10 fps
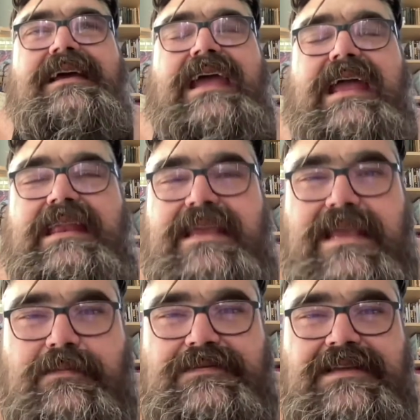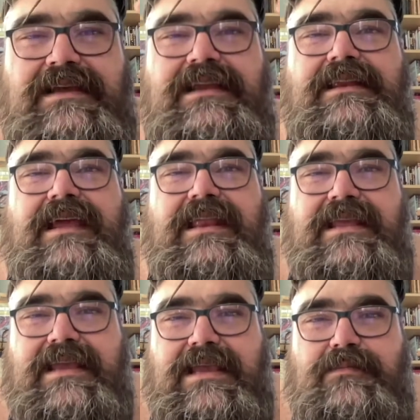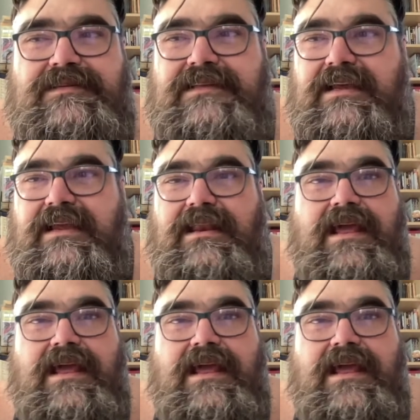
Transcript: And he keeps digging, and he keeps digging,